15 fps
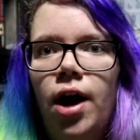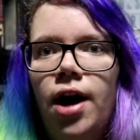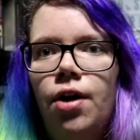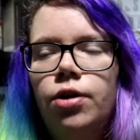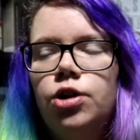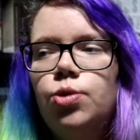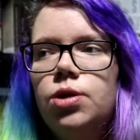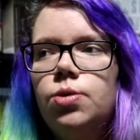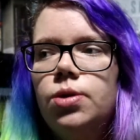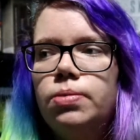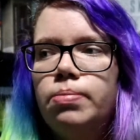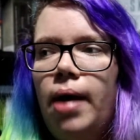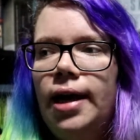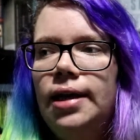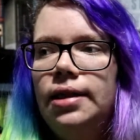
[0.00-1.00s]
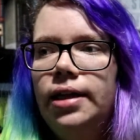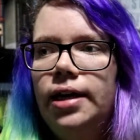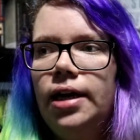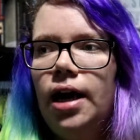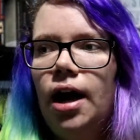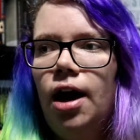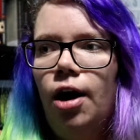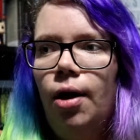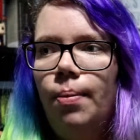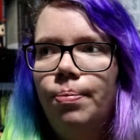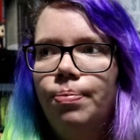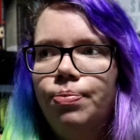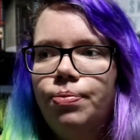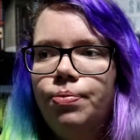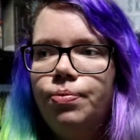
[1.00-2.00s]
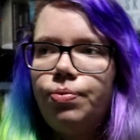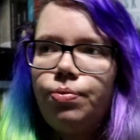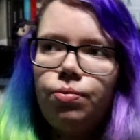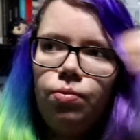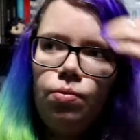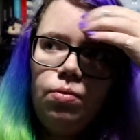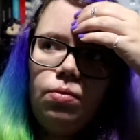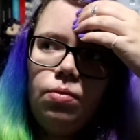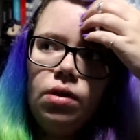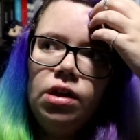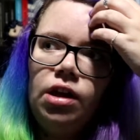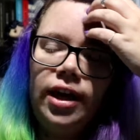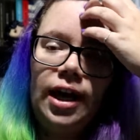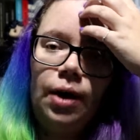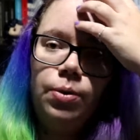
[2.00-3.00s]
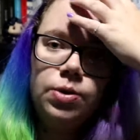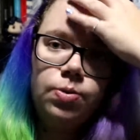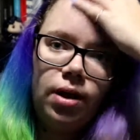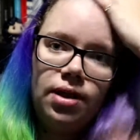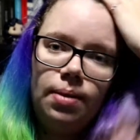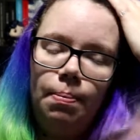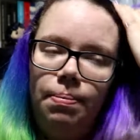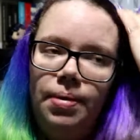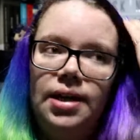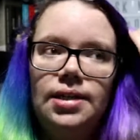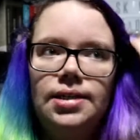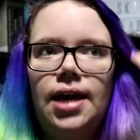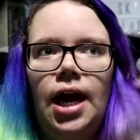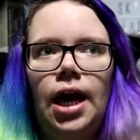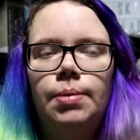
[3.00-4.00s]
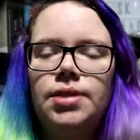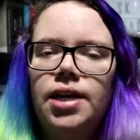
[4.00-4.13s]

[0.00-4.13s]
And Auschwitz was mainly it was one of the biggest camps,